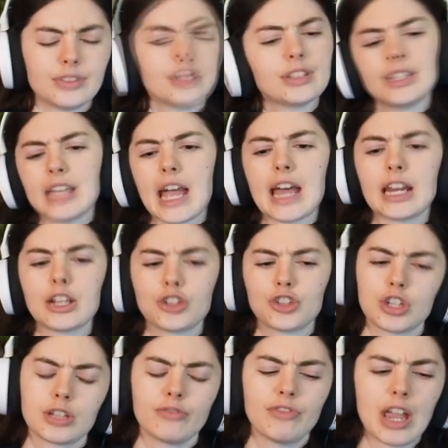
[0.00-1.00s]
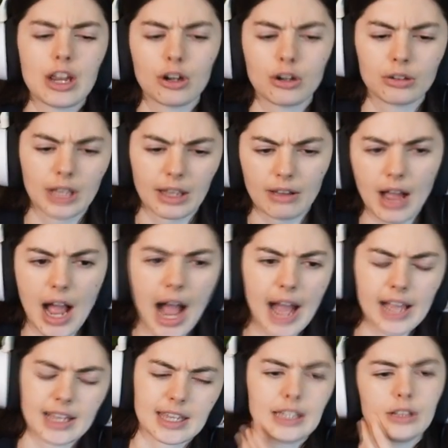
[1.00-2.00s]
dead. It's just Vader. Like,
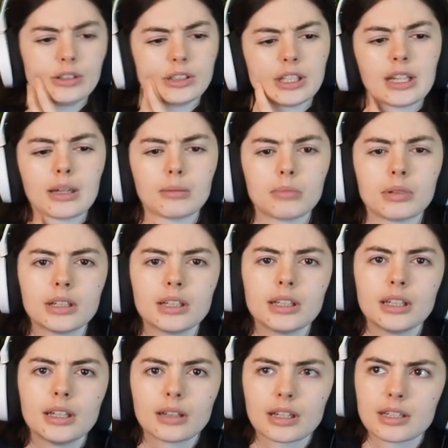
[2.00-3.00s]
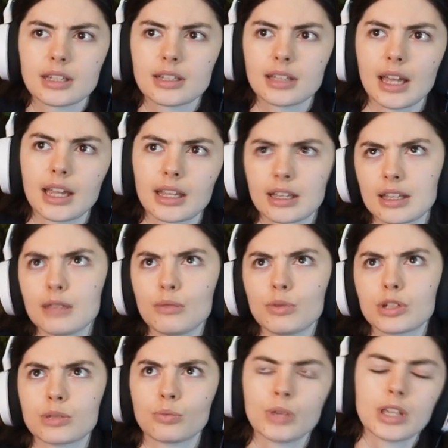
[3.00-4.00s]
I killed him. Because he's like, he
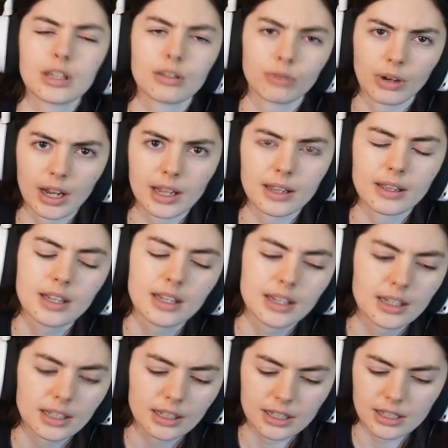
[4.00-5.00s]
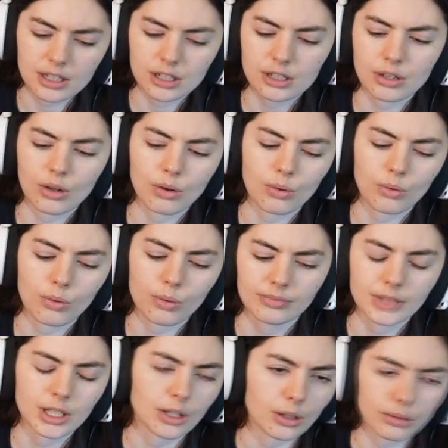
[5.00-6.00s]
was weak, right? Because he's
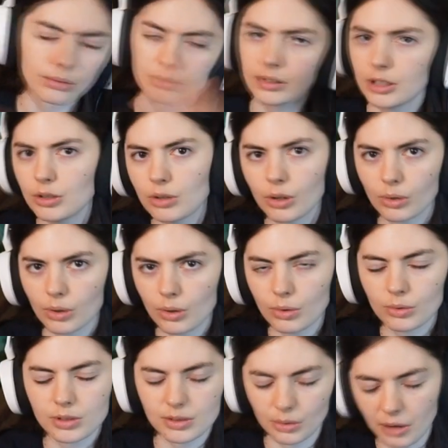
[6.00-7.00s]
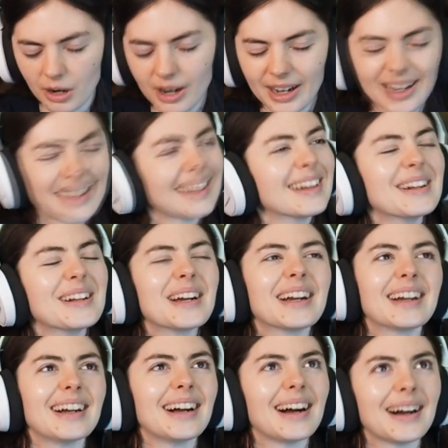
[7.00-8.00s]
so, you know the whole story.
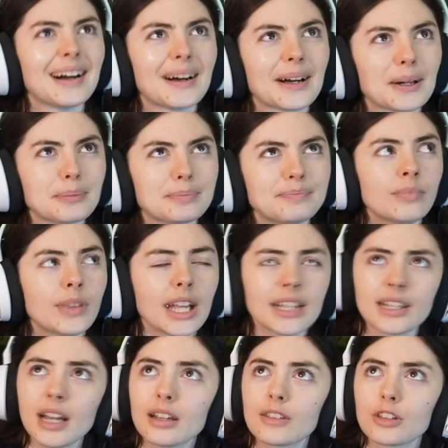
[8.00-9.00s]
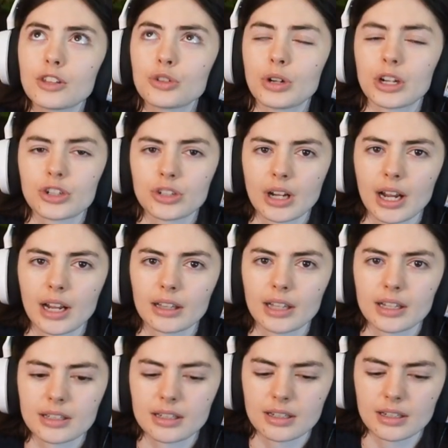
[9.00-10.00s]
That's kind of the direction I
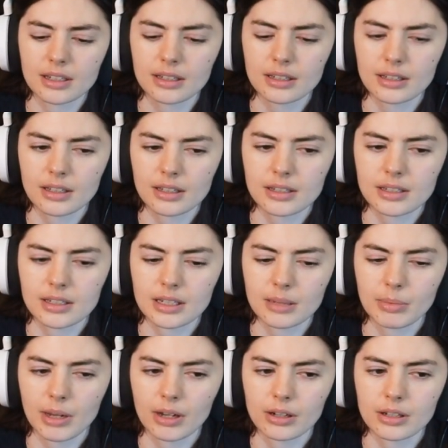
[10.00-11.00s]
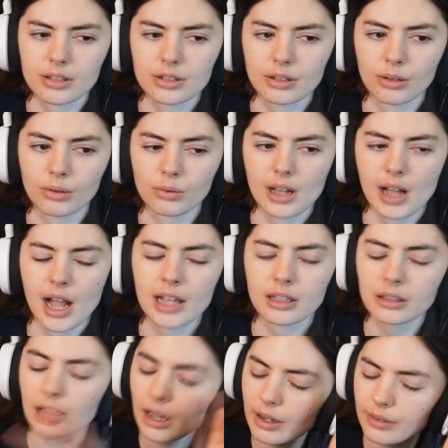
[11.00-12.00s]
like to see about it. So I
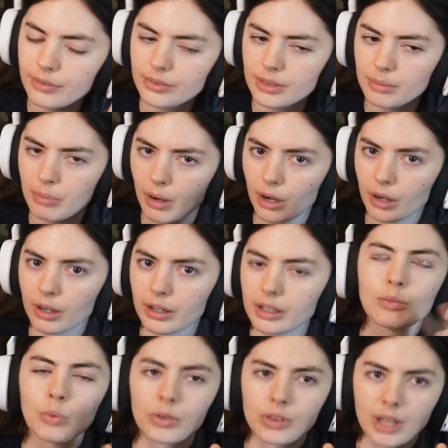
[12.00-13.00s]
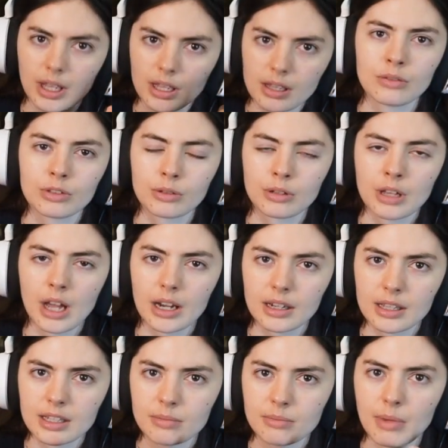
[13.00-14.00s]
love the part where they cut
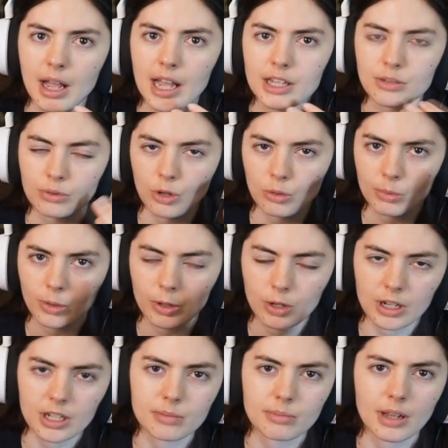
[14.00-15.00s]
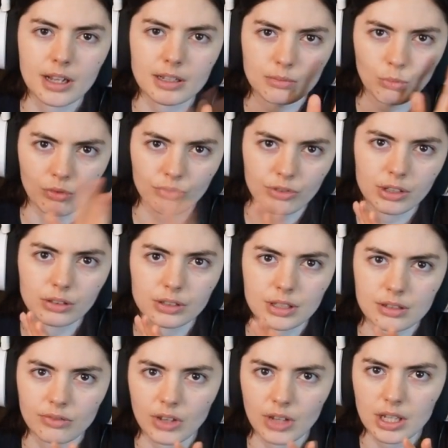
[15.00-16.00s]
his mask, where Obi-Wan cut his mask and revealed
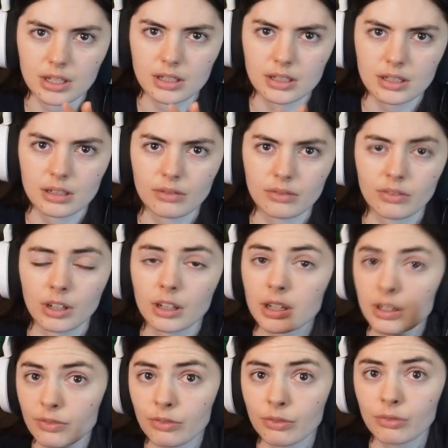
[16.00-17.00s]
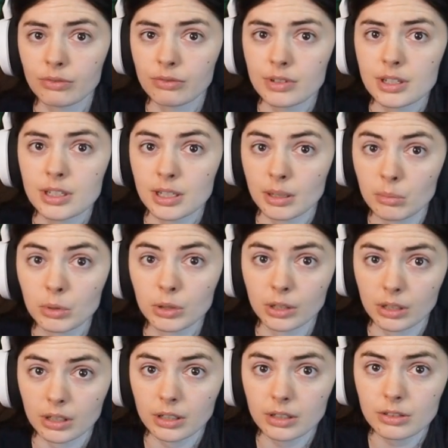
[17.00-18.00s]
his face. Very
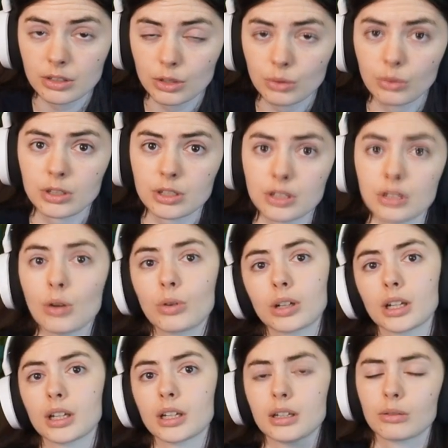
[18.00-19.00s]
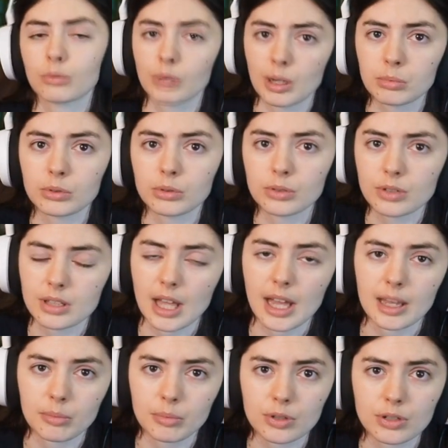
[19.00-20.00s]
similar to Ahsoka in Rebels,
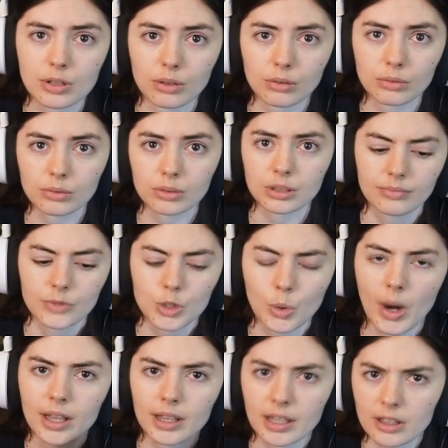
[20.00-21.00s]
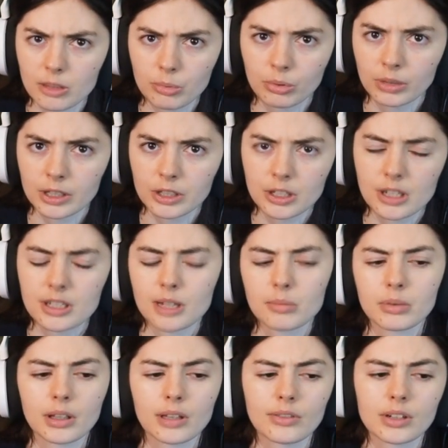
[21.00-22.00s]
that episode. Twilight the Apprentice, I
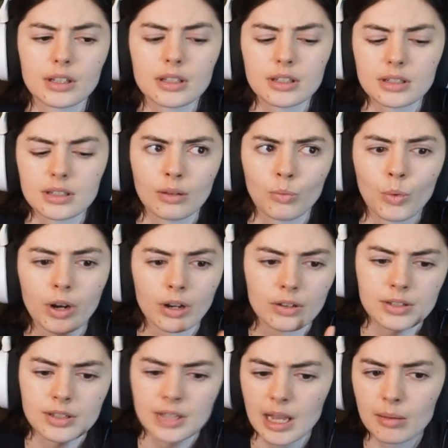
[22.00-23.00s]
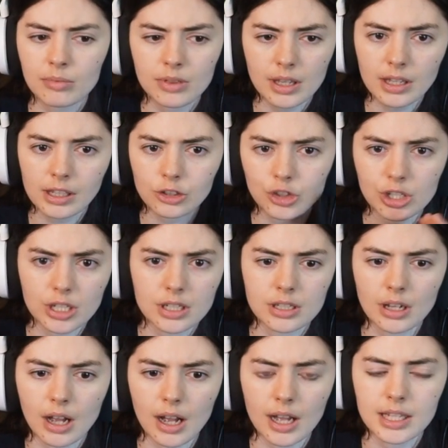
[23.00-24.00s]
believe it is. Where same thing, she
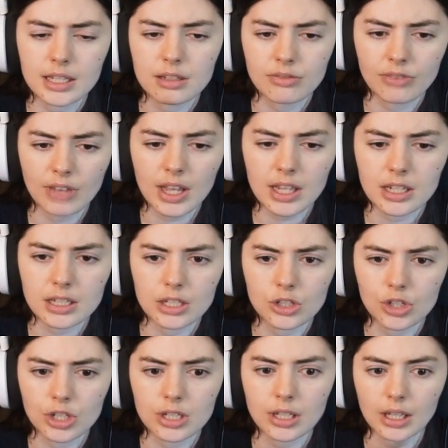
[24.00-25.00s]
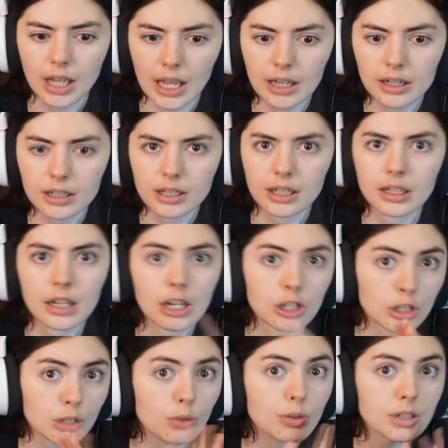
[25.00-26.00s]
saw his face and she's like, Anakin.
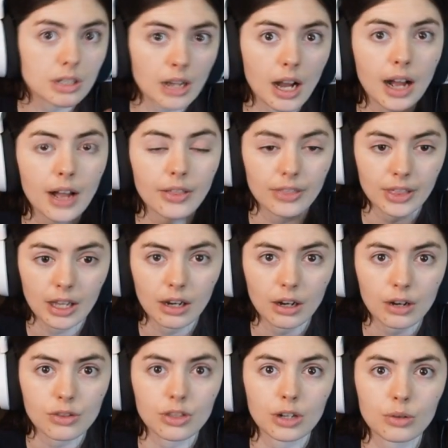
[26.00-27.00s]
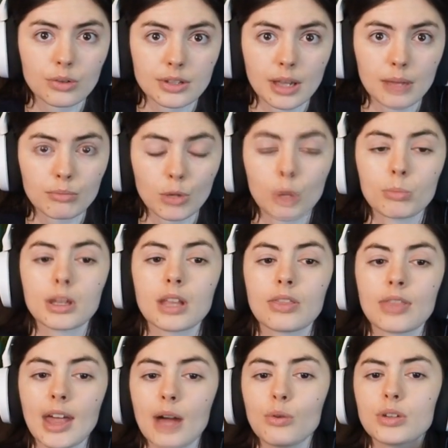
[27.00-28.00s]
And you saw there was that moment.
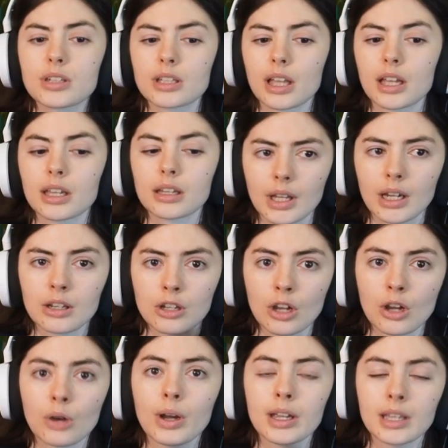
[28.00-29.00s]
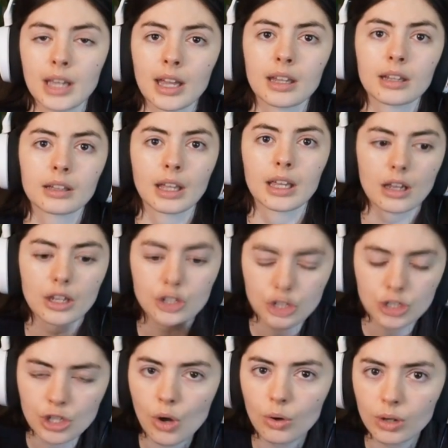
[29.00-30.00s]
And that was like, and no, again, like
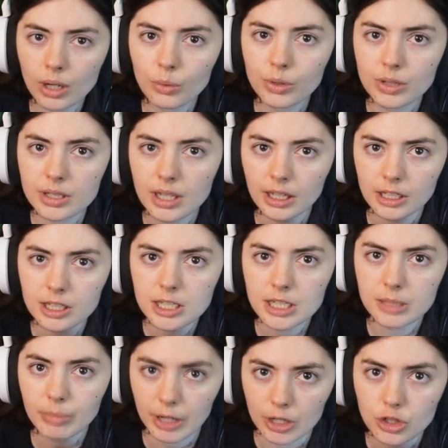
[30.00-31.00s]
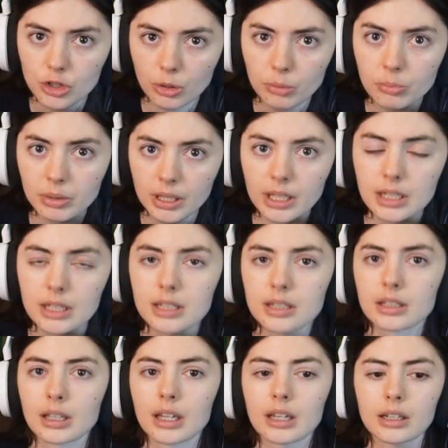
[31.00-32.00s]
Ahsoka was like a special
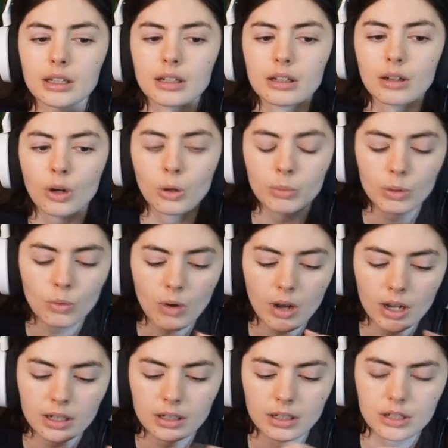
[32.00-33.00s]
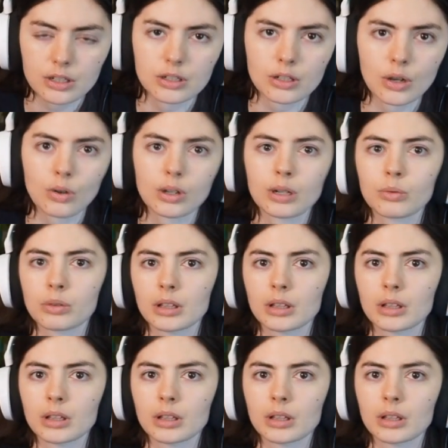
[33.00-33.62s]
place, like, Obi-Wan and Ahsoka were